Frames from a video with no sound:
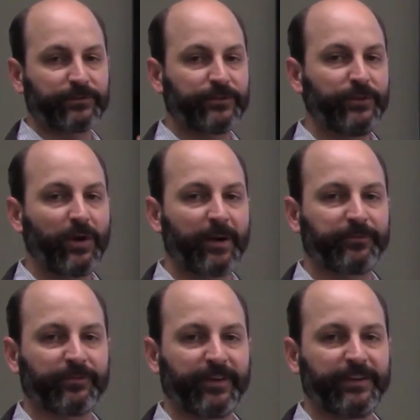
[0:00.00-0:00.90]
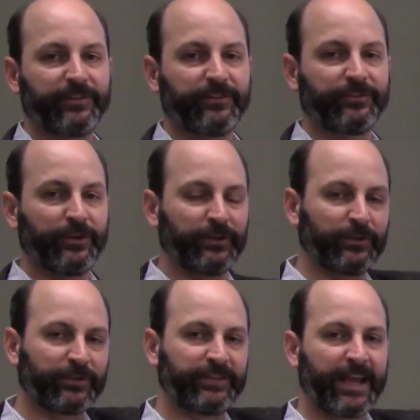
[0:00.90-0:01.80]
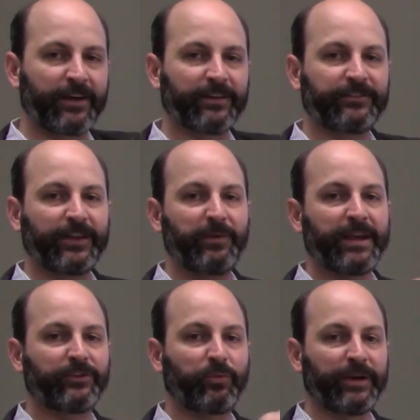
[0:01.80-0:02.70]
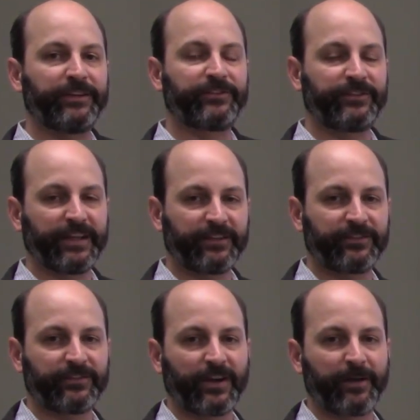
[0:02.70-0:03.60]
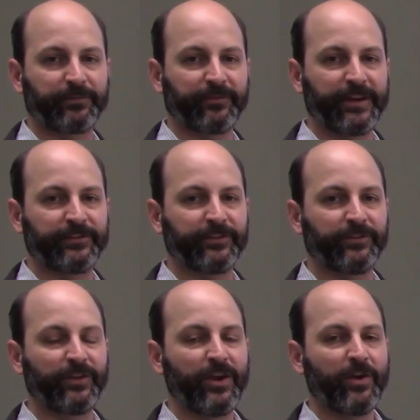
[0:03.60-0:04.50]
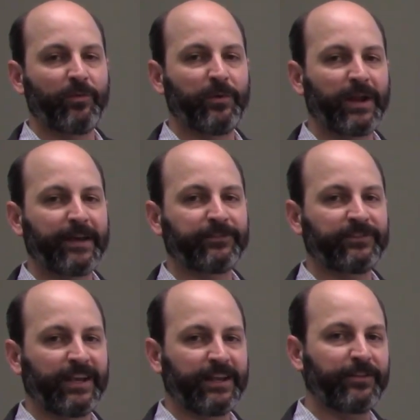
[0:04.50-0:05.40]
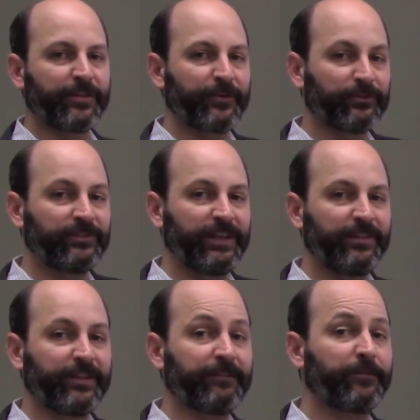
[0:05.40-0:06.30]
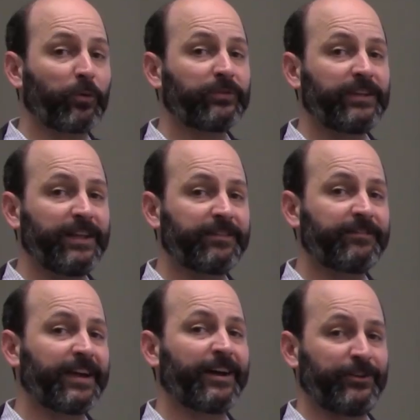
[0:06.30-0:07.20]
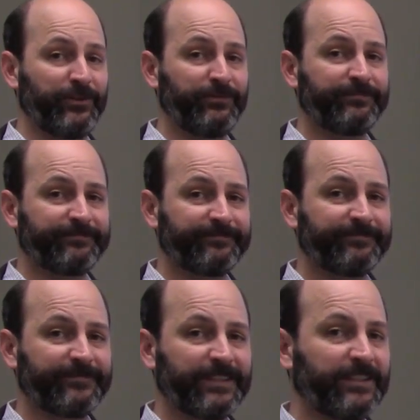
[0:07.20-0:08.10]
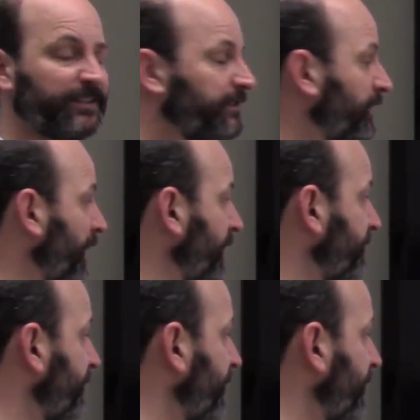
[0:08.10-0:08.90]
2 observations. So you'd look down, let's say we had 26 observations, we would have to take the 13th and 14th value, right?